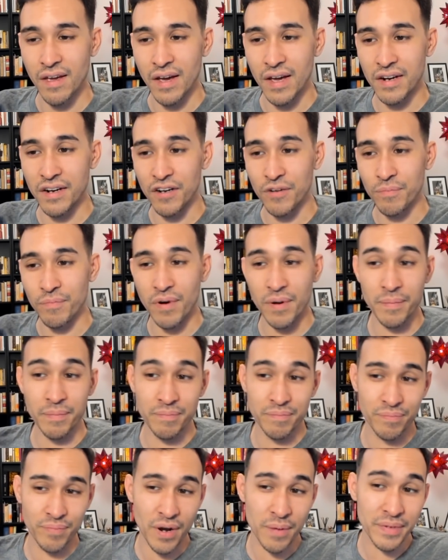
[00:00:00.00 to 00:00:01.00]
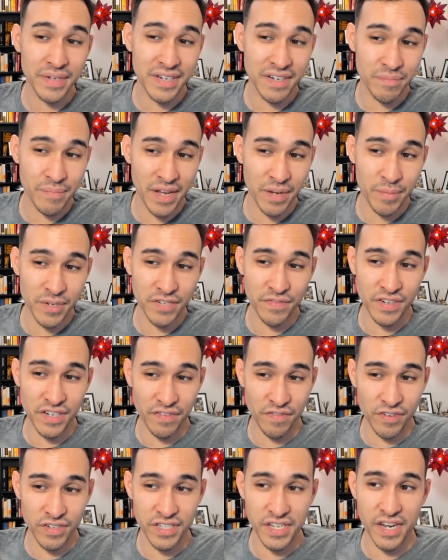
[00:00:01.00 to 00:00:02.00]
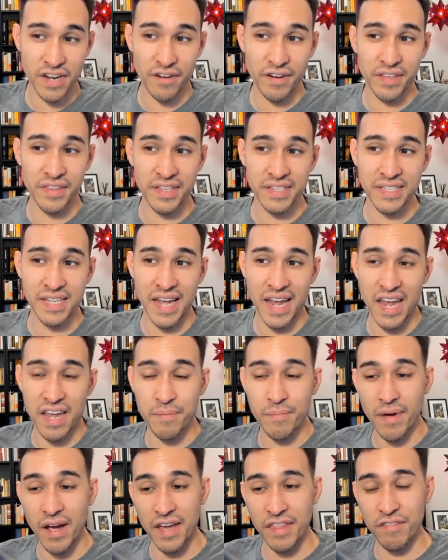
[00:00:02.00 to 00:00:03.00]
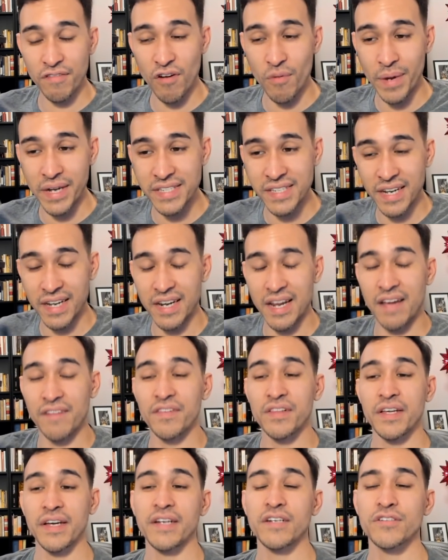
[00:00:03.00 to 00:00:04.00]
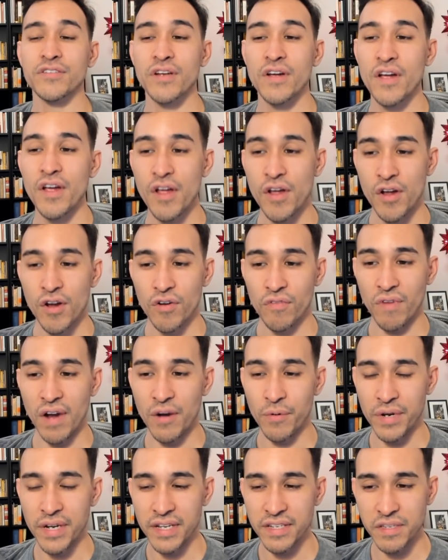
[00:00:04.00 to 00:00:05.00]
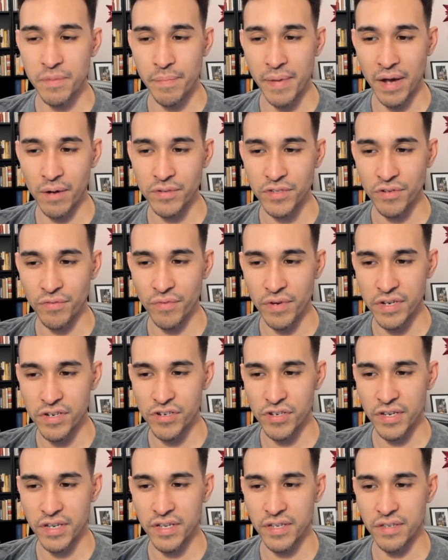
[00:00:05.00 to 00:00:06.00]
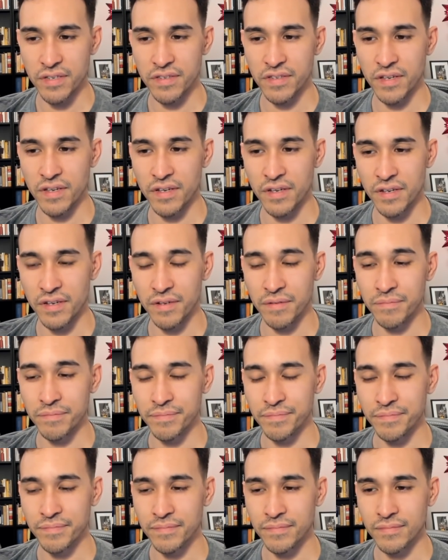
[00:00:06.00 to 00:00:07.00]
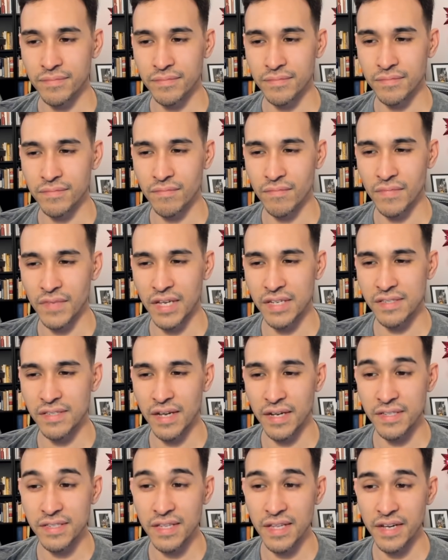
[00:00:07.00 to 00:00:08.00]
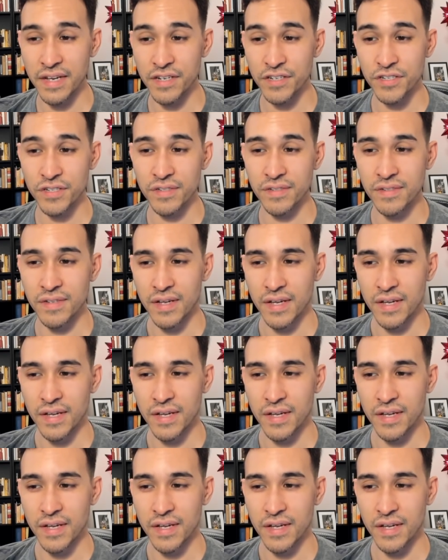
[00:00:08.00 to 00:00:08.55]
I don't know. Probably didn't make much of a difference here in this game. I throw my second Avalanche right when he's about to reach his Night Slash.